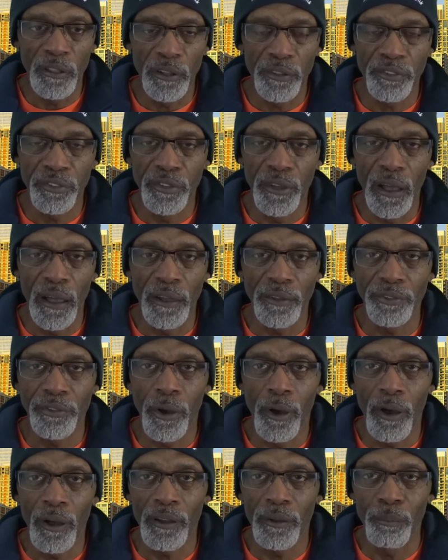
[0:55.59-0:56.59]
Let's not
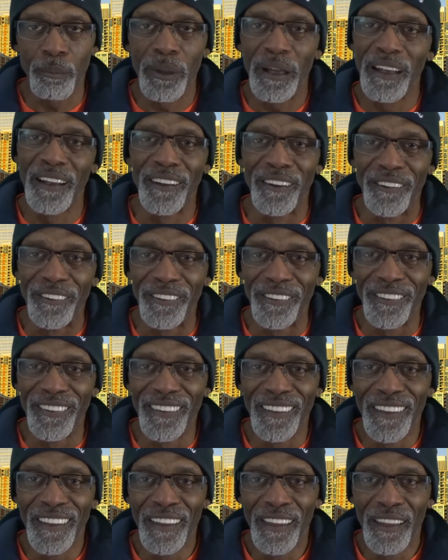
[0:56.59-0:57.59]
talk about
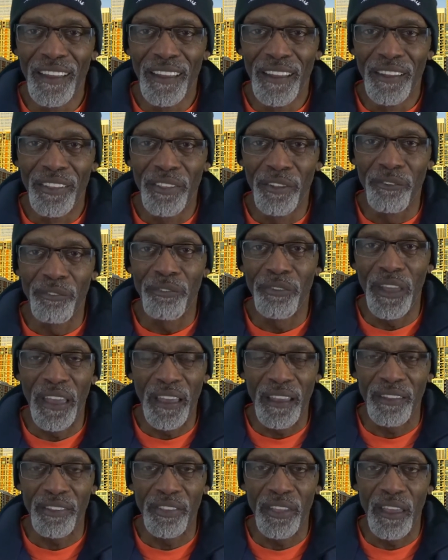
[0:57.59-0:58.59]
the
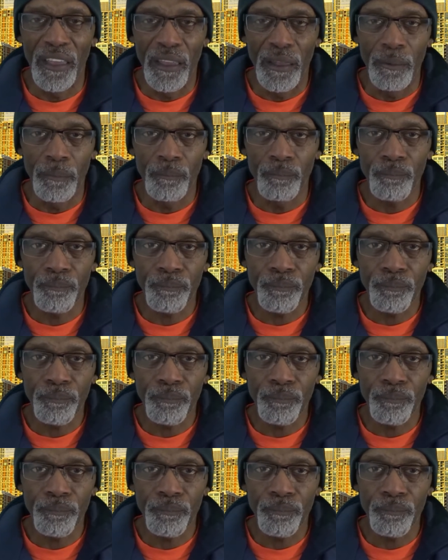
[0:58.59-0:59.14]
fact that,